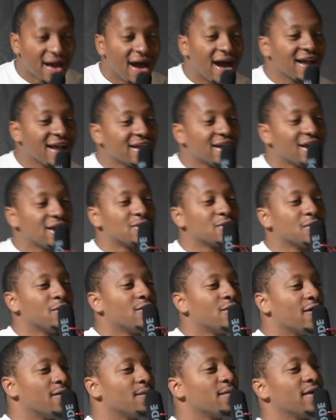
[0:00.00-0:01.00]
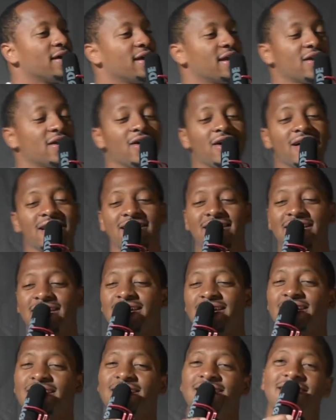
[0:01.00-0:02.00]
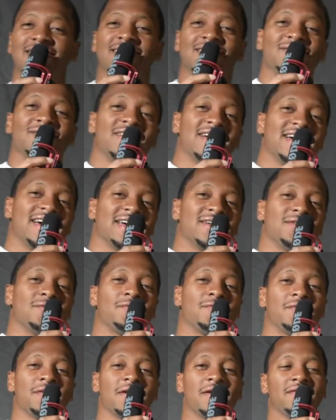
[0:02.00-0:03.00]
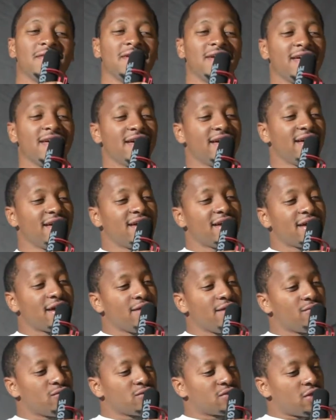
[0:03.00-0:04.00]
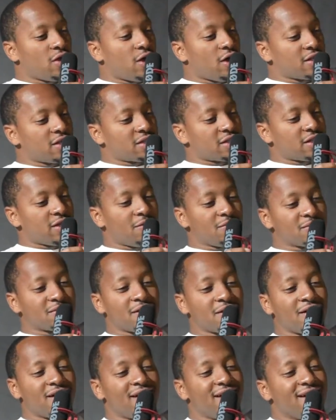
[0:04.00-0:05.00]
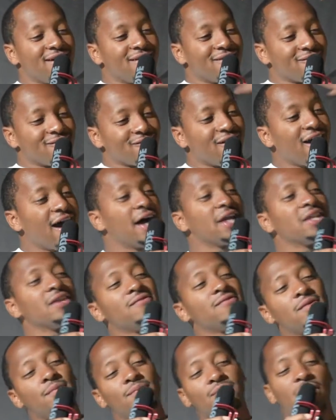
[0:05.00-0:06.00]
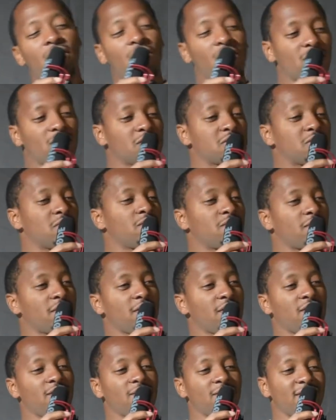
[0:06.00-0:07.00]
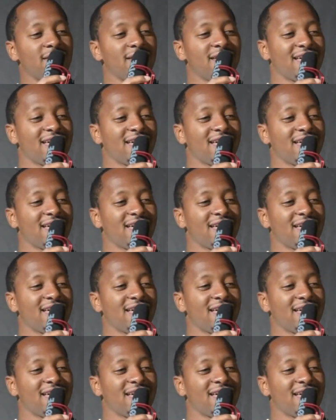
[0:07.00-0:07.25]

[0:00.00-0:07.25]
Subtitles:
How y'all doing, man? Y'all looking good, man. You feel me? Give us yourselves a round of applause. You feel me?